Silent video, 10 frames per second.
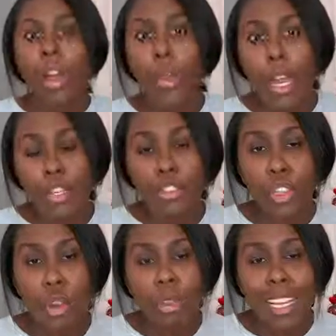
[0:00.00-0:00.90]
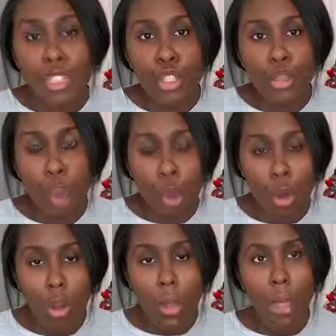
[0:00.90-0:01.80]
Okay, so let's
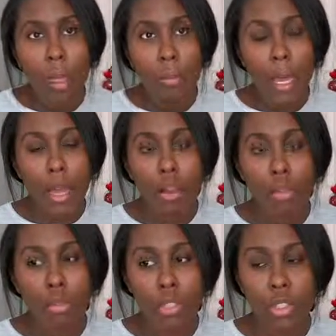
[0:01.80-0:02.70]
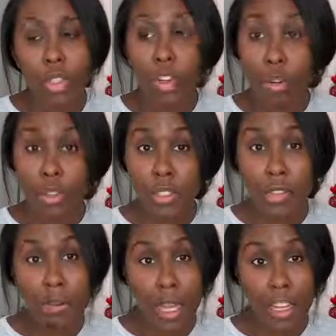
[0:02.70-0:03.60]
talk about the girls
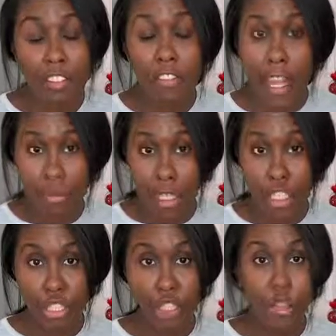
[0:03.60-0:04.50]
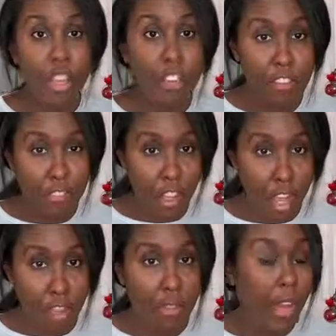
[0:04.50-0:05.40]
of the Bennet family. So there are
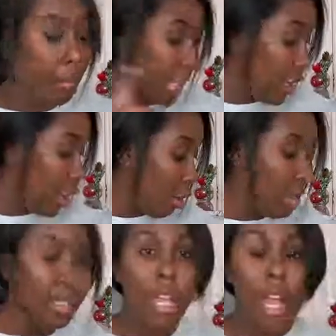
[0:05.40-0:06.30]
5. I made notes.